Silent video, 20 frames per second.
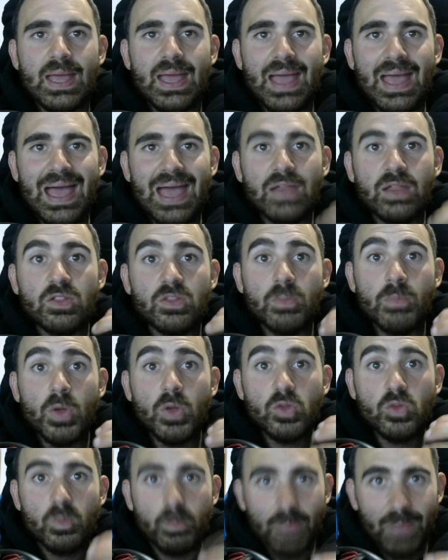At its
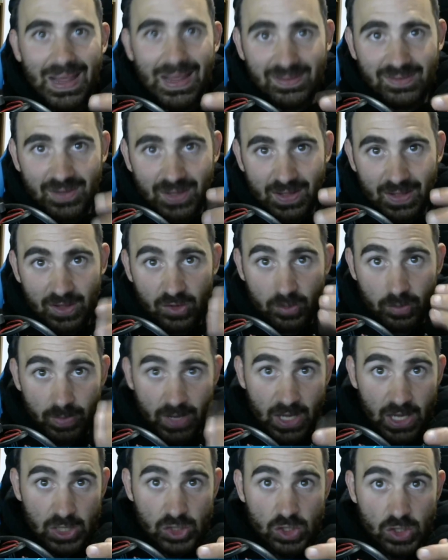most basic
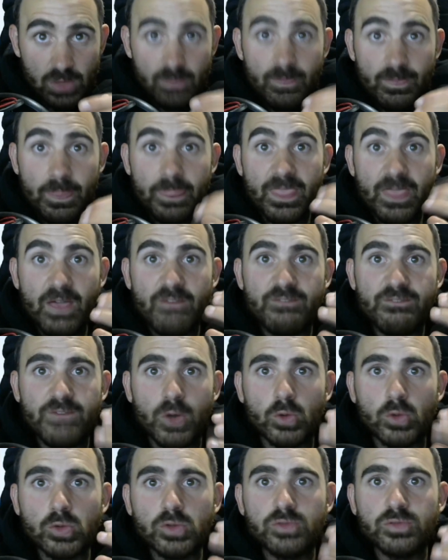explanation,
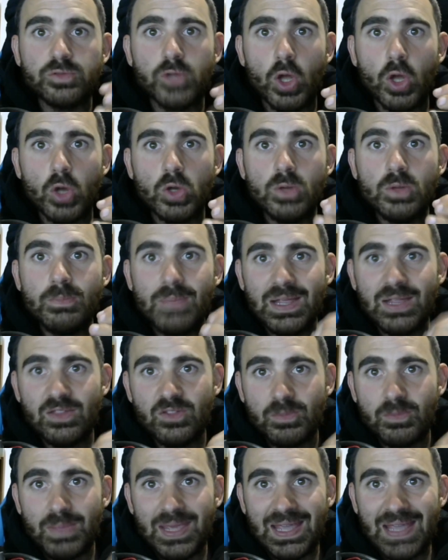folder flow
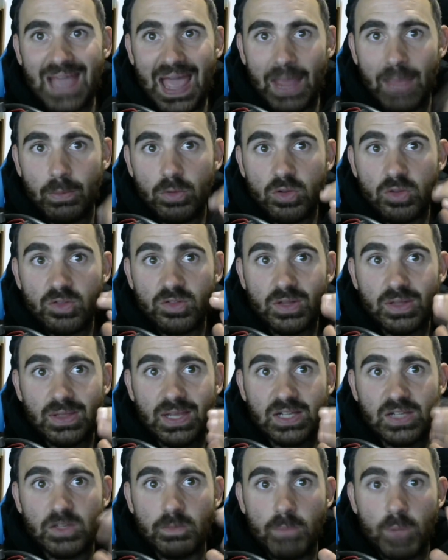means being able to
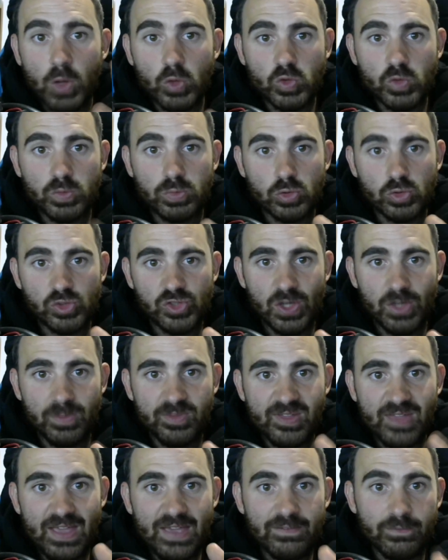select multiple
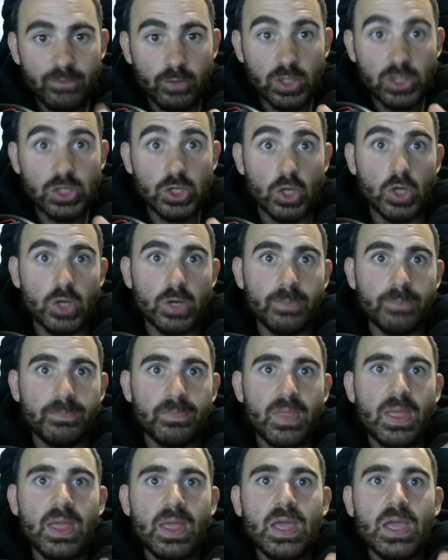chips every turn.
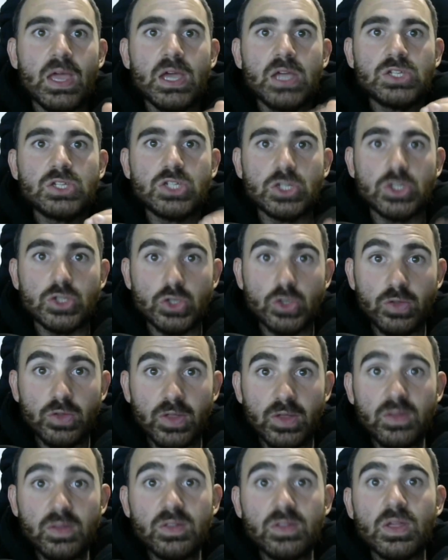To do
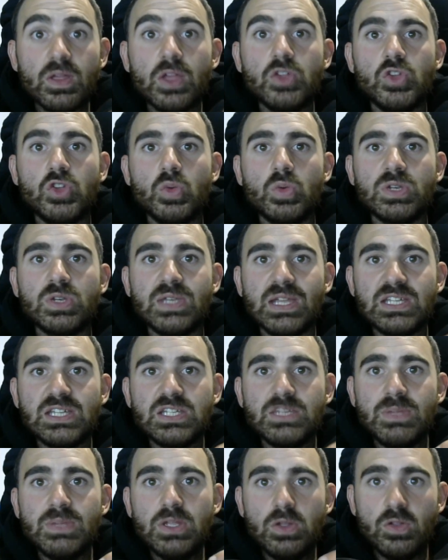this, you would need
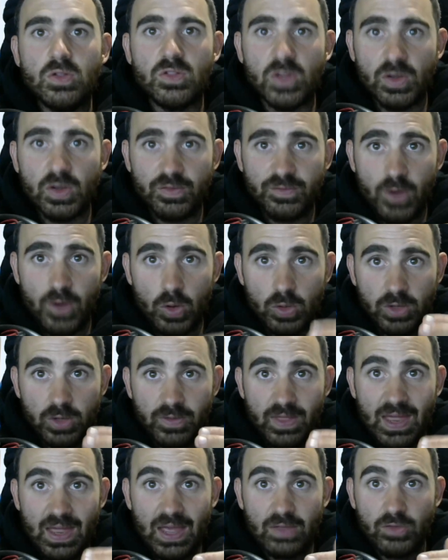to be using a folder
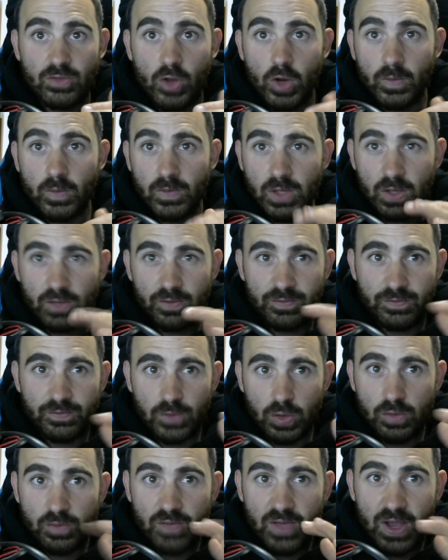that has only a
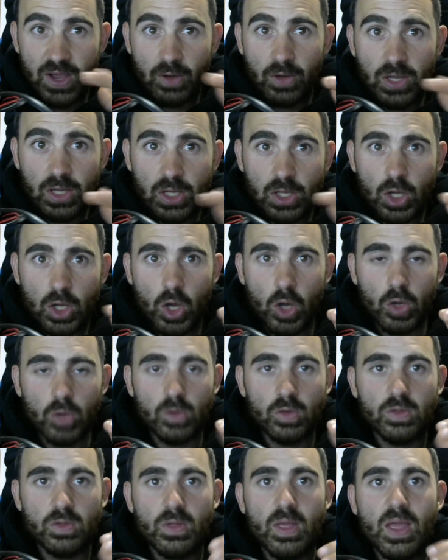few varying
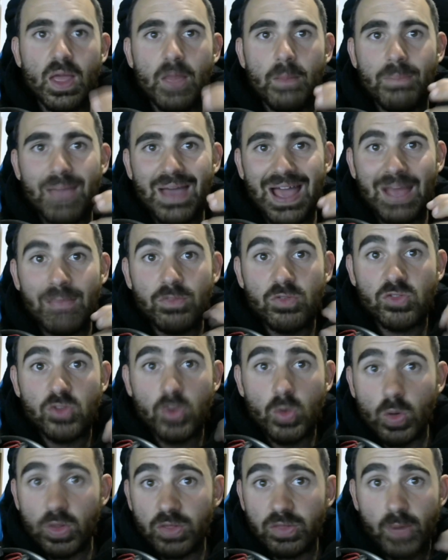codes, perhaps
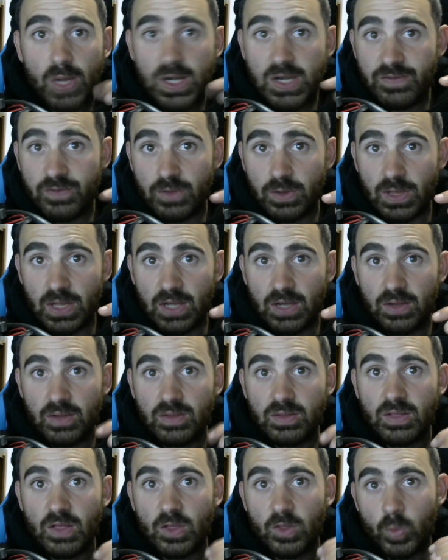2 or 3 different
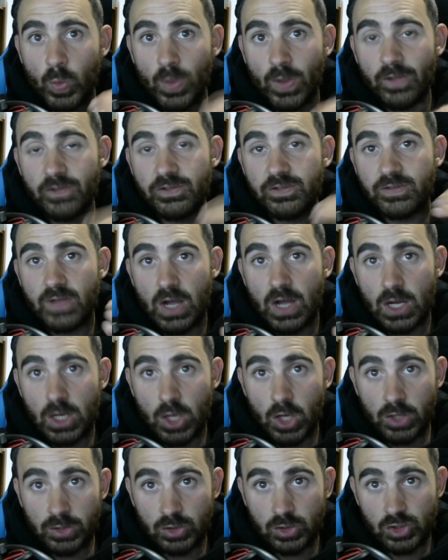letters as well as
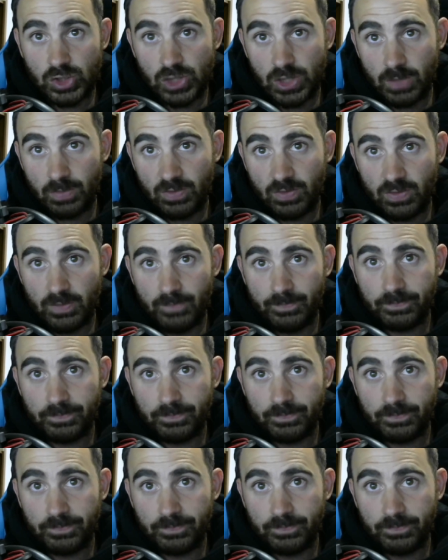star-coded chips.